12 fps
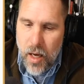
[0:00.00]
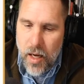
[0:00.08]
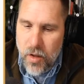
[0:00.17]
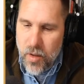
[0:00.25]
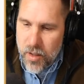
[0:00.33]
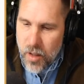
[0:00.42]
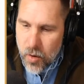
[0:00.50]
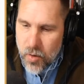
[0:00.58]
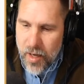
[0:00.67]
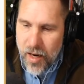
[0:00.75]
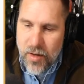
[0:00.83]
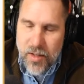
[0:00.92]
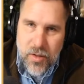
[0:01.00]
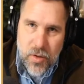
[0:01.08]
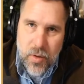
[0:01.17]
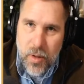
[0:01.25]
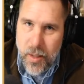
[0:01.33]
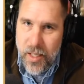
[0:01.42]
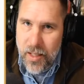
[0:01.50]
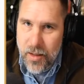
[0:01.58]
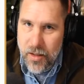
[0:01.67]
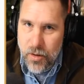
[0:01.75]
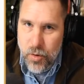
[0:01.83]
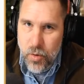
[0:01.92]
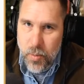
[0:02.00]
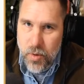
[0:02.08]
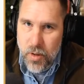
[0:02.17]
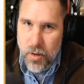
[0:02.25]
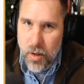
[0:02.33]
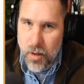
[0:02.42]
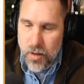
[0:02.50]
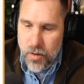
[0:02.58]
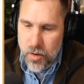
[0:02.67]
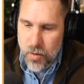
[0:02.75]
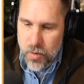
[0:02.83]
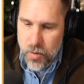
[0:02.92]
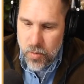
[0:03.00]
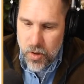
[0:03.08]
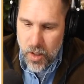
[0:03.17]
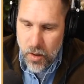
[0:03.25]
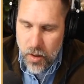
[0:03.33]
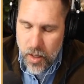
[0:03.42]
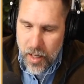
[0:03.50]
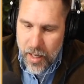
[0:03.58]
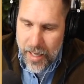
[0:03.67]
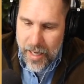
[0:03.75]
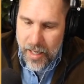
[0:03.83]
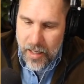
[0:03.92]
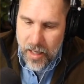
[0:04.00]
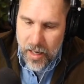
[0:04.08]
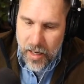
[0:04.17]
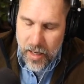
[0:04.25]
You can go down into a link in the description on this YouTube channel and